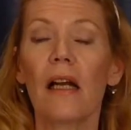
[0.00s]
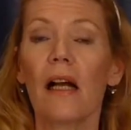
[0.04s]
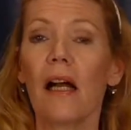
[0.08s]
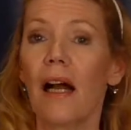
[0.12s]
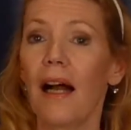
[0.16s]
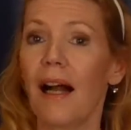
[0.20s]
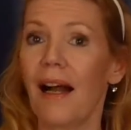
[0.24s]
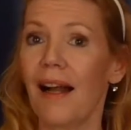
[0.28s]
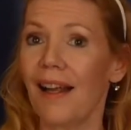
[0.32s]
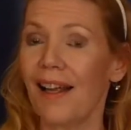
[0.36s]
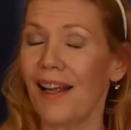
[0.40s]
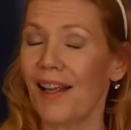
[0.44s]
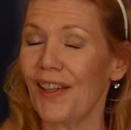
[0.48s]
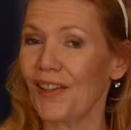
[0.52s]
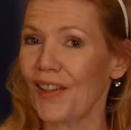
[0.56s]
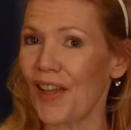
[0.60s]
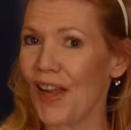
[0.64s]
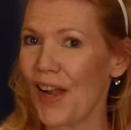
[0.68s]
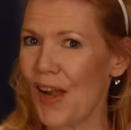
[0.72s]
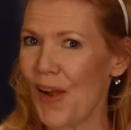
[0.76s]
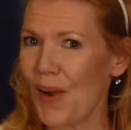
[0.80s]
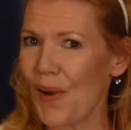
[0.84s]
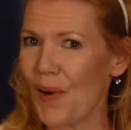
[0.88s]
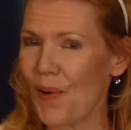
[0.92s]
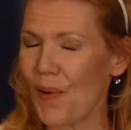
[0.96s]

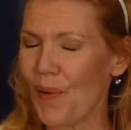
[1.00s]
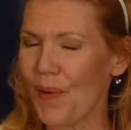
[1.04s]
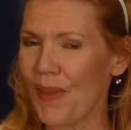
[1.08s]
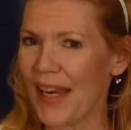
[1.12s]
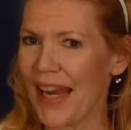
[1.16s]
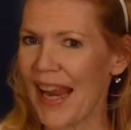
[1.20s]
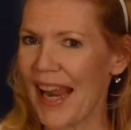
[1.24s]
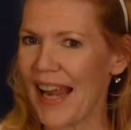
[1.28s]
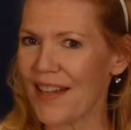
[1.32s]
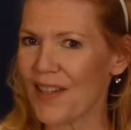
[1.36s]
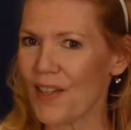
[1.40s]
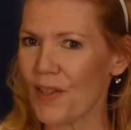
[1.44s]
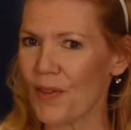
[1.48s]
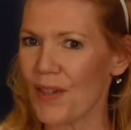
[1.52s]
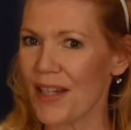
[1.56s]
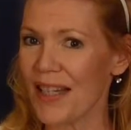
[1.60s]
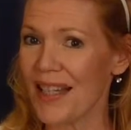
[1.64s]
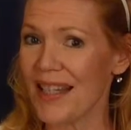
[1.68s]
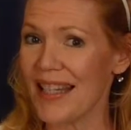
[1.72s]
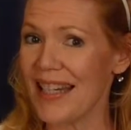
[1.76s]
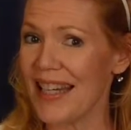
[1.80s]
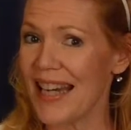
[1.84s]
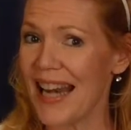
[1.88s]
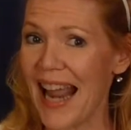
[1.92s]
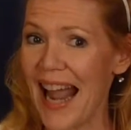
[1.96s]
Hello, the answer
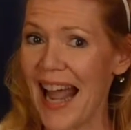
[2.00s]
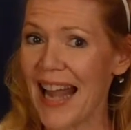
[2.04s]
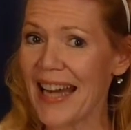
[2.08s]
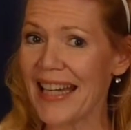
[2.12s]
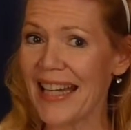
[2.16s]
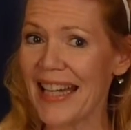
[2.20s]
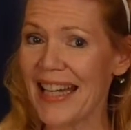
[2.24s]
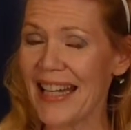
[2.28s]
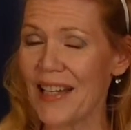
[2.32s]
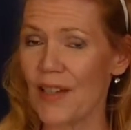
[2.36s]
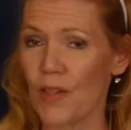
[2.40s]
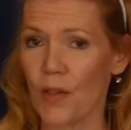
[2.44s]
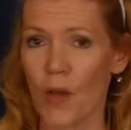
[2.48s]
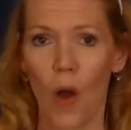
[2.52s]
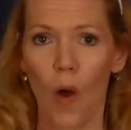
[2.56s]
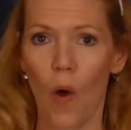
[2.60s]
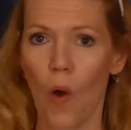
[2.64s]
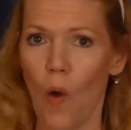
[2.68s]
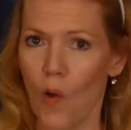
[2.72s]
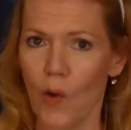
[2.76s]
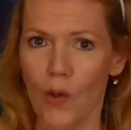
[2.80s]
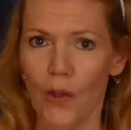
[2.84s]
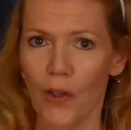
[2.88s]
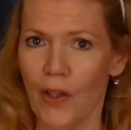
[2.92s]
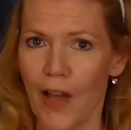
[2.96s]
is nannies, a
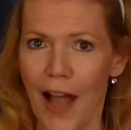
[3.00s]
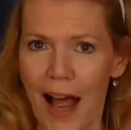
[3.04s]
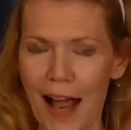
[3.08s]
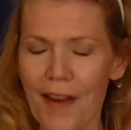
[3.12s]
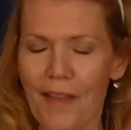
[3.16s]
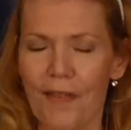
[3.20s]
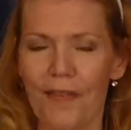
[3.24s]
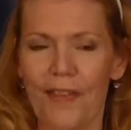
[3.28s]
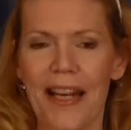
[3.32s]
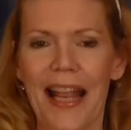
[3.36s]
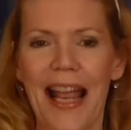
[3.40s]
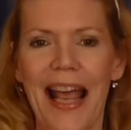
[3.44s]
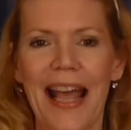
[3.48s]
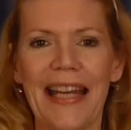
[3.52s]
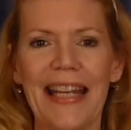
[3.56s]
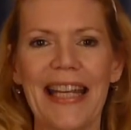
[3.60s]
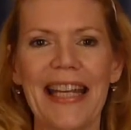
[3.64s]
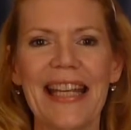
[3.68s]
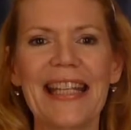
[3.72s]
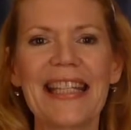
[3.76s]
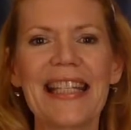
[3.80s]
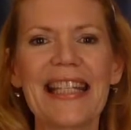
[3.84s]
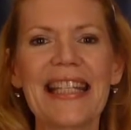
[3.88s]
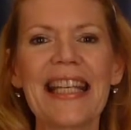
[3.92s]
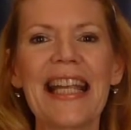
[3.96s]
whole lot of
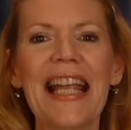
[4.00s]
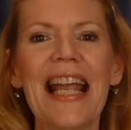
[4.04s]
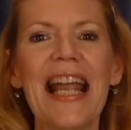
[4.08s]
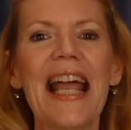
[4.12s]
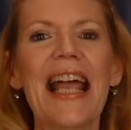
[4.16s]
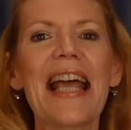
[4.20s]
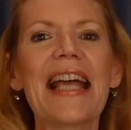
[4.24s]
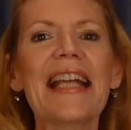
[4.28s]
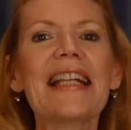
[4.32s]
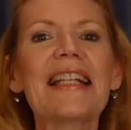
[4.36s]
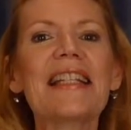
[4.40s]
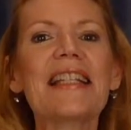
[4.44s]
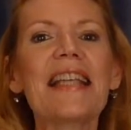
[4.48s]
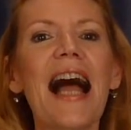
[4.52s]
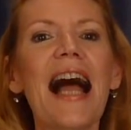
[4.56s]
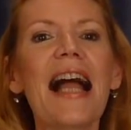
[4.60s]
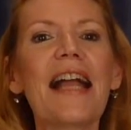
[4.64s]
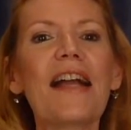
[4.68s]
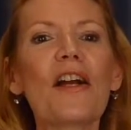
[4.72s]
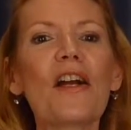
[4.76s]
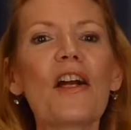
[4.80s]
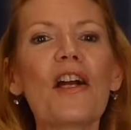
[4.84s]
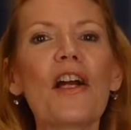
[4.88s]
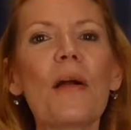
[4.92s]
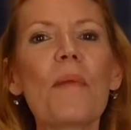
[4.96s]
nannies, an
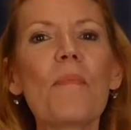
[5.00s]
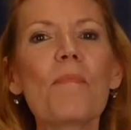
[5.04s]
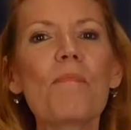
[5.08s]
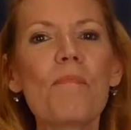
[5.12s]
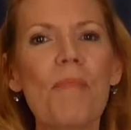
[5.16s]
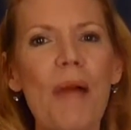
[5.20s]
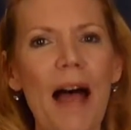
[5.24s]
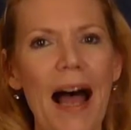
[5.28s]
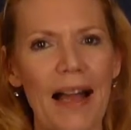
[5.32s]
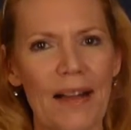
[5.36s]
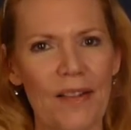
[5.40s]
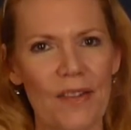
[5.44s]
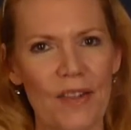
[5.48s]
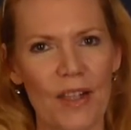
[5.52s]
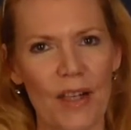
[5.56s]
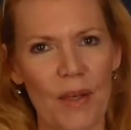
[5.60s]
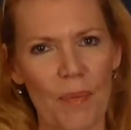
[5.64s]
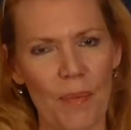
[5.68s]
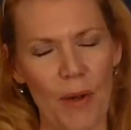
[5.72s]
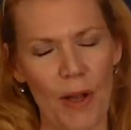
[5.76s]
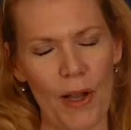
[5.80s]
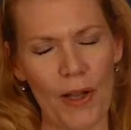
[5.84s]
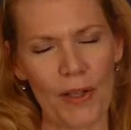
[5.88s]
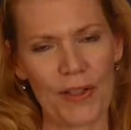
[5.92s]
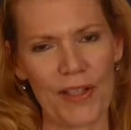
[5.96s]
entire
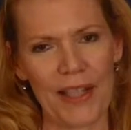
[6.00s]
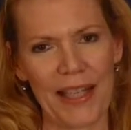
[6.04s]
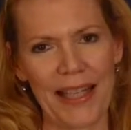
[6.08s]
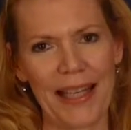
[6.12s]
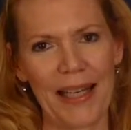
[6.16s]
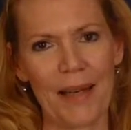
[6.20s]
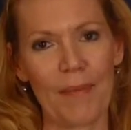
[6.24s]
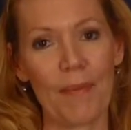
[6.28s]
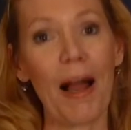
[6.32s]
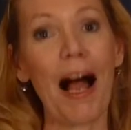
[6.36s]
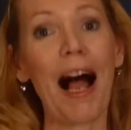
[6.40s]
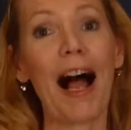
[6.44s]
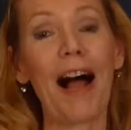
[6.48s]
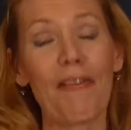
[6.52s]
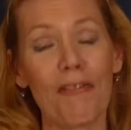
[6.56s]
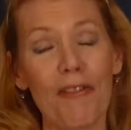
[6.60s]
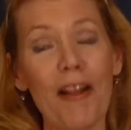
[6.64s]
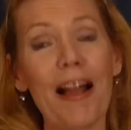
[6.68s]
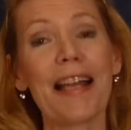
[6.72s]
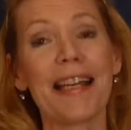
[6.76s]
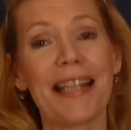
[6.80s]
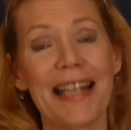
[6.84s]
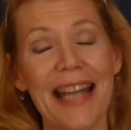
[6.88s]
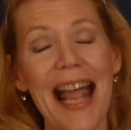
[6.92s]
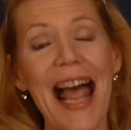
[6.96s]
basketball team of
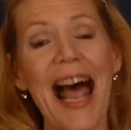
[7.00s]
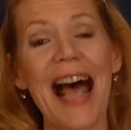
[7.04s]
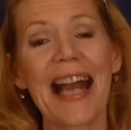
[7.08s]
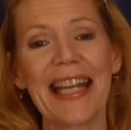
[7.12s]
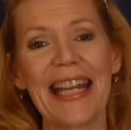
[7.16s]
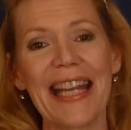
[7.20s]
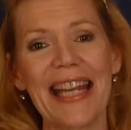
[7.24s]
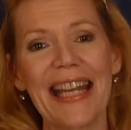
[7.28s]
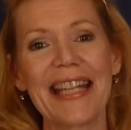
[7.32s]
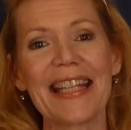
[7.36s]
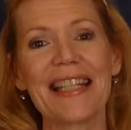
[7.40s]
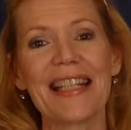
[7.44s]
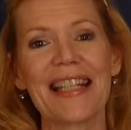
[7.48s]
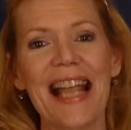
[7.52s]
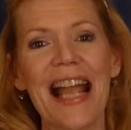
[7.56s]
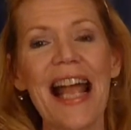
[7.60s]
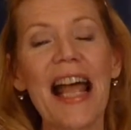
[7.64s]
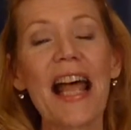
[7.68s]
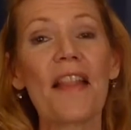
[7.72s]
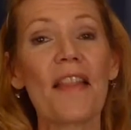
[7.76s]
nannies.